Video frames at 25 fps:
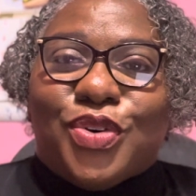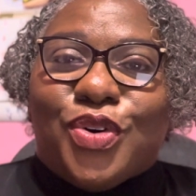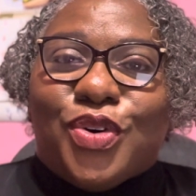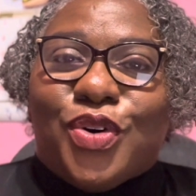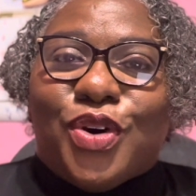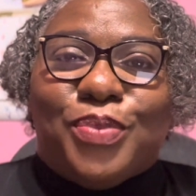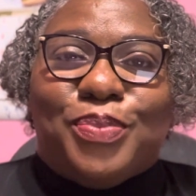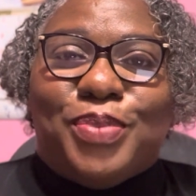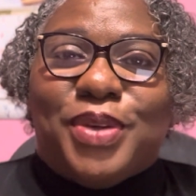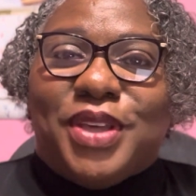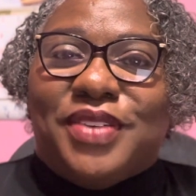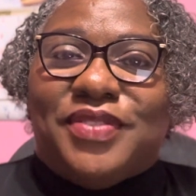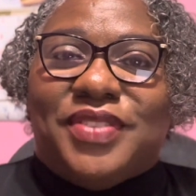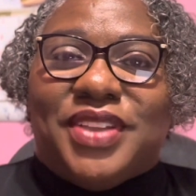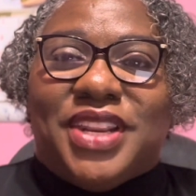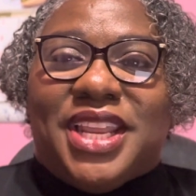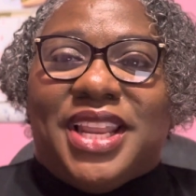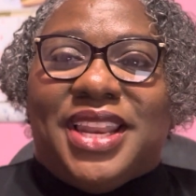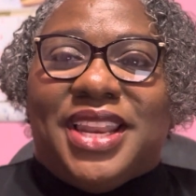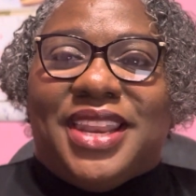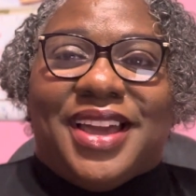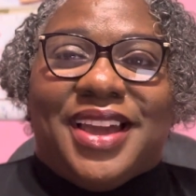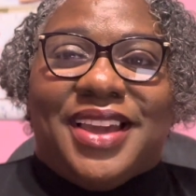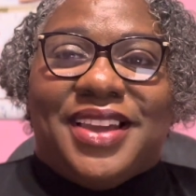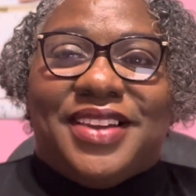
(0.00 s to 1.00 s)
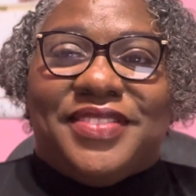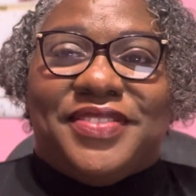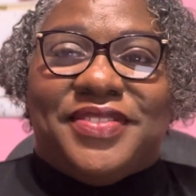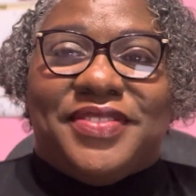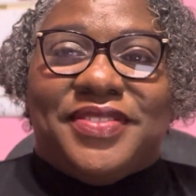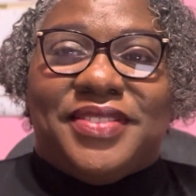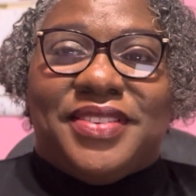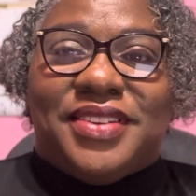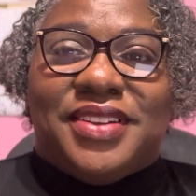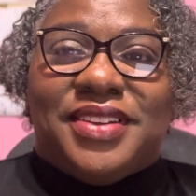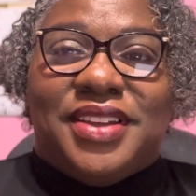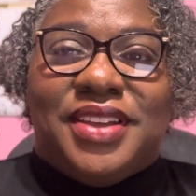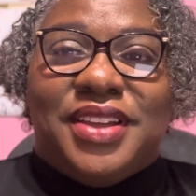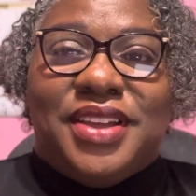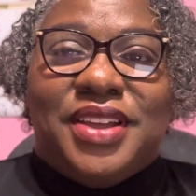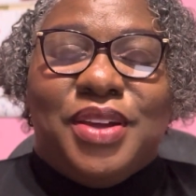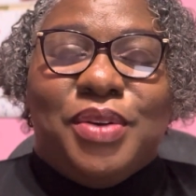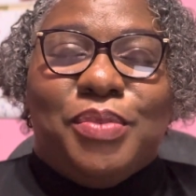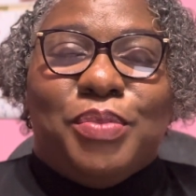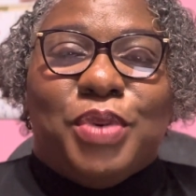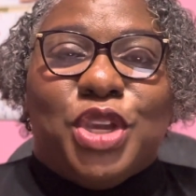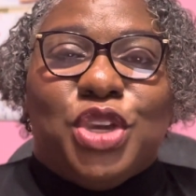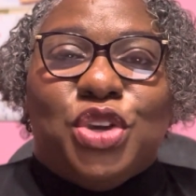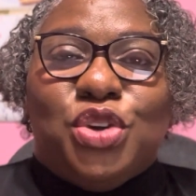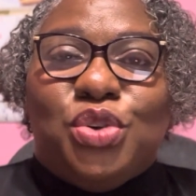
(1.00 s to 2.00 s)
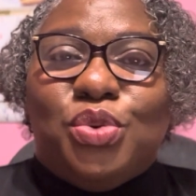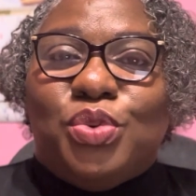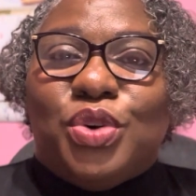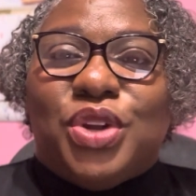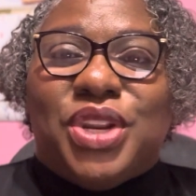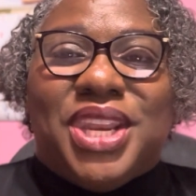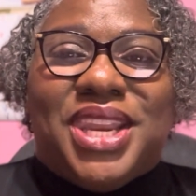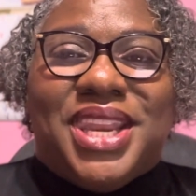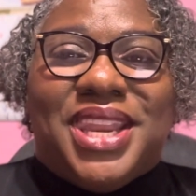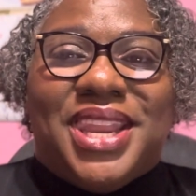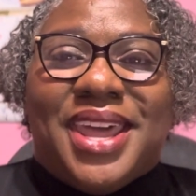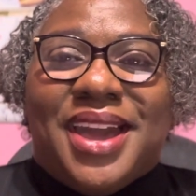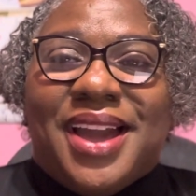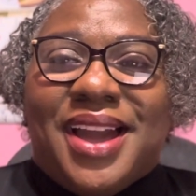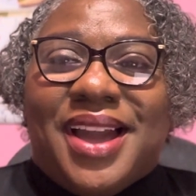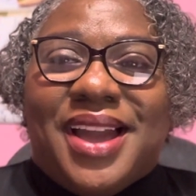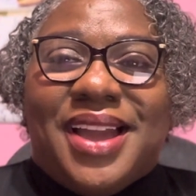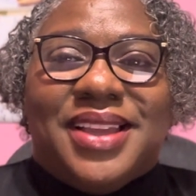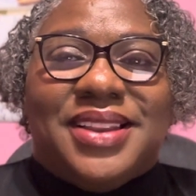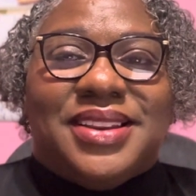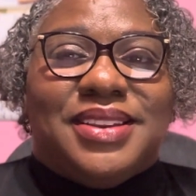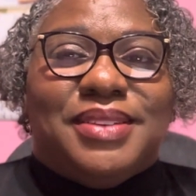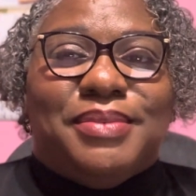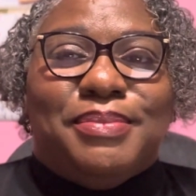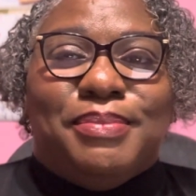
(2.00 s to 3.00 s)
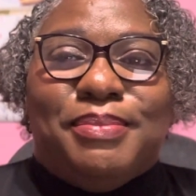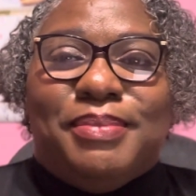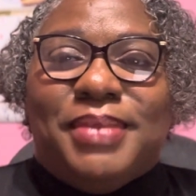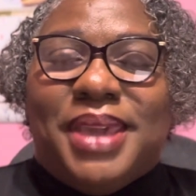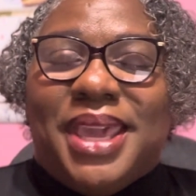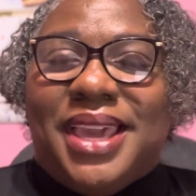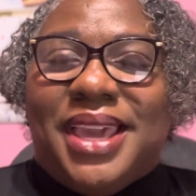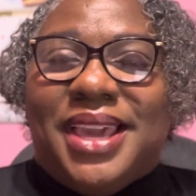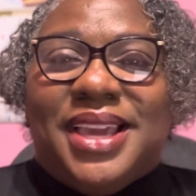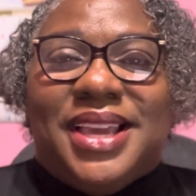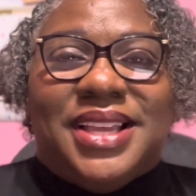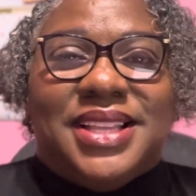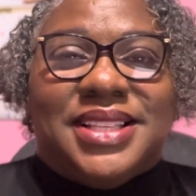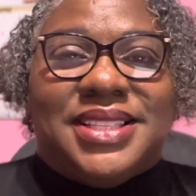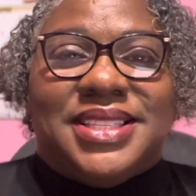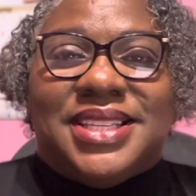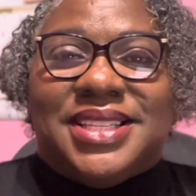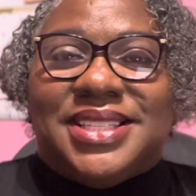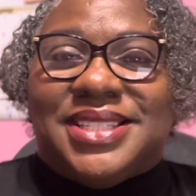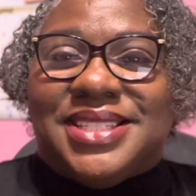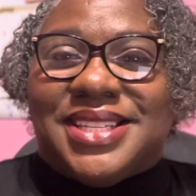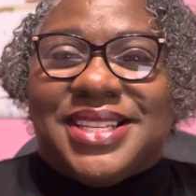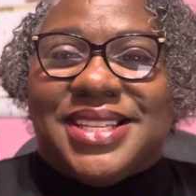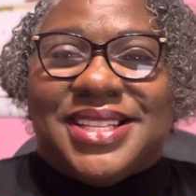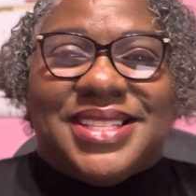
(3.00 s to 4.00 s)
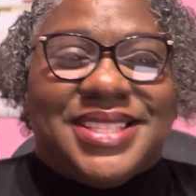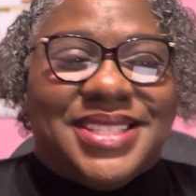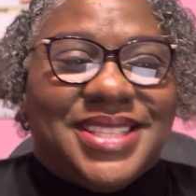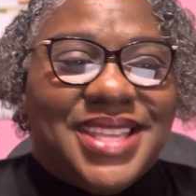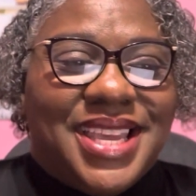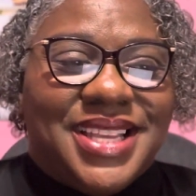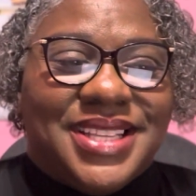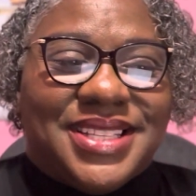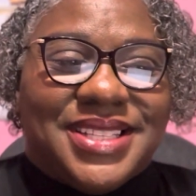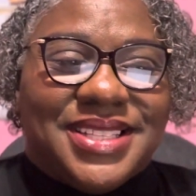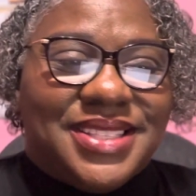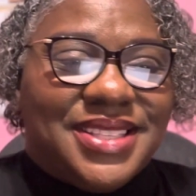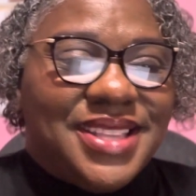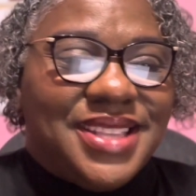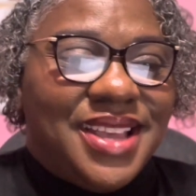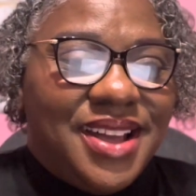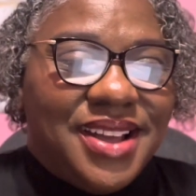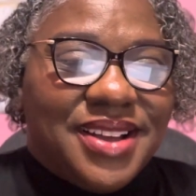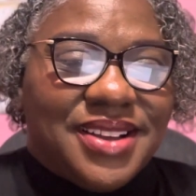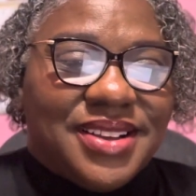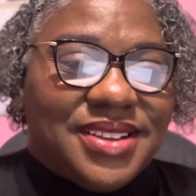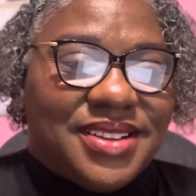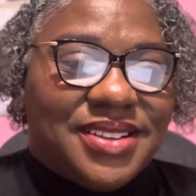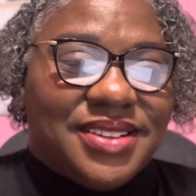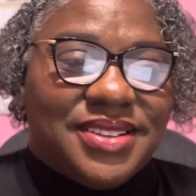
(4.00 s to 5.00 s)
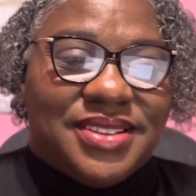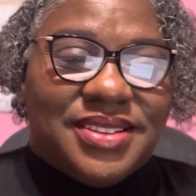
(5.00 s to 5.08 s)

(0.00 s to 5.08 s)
or pivot in life. But you were not made to just stay stuck.